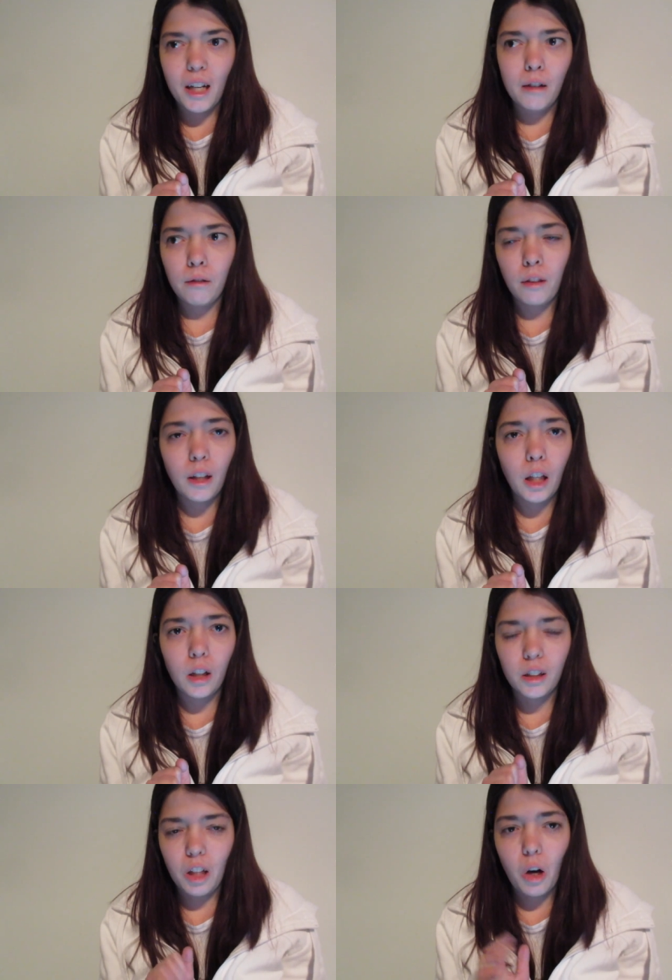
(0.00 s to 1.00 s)
I don't think
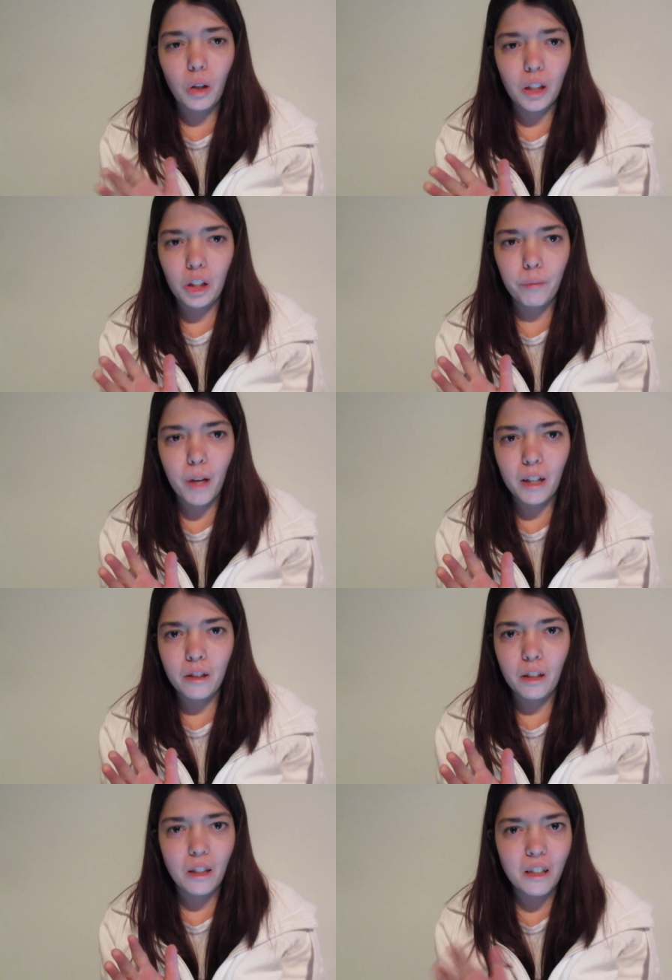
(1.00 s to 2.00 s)
all the
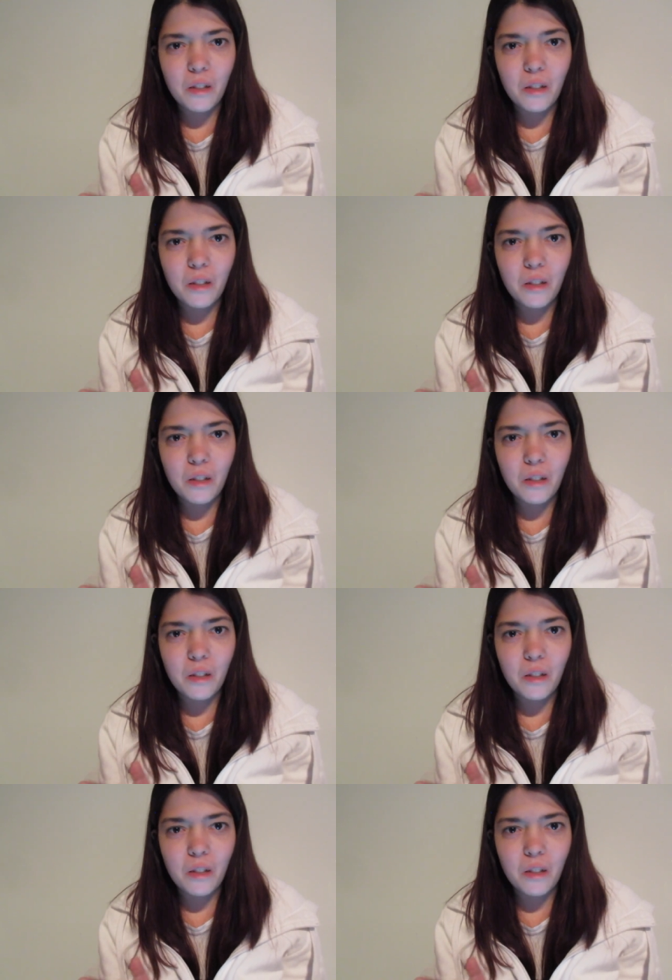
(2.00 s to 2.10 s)
humanity